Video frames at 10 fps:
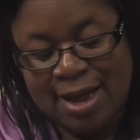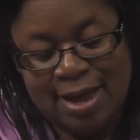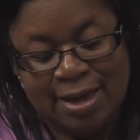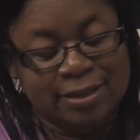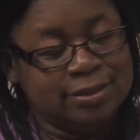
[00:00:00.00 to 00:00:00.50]

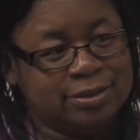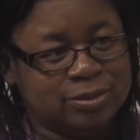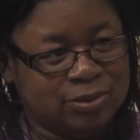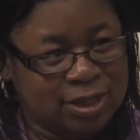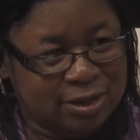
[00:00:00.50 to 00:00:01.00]
and
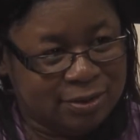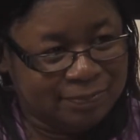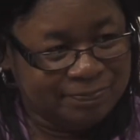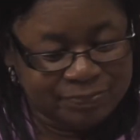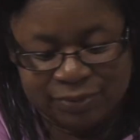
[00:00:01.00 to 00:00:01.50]
dental care,
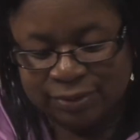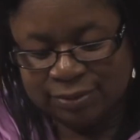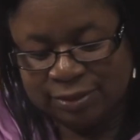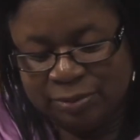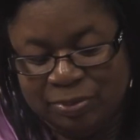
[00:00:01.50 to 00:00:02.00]

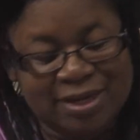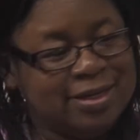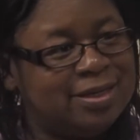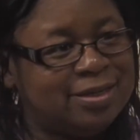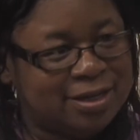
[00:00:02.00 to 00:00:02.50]

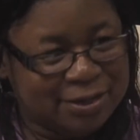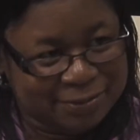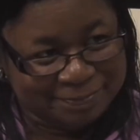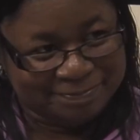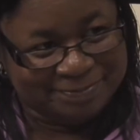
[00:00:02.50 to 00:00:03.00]
dependent care.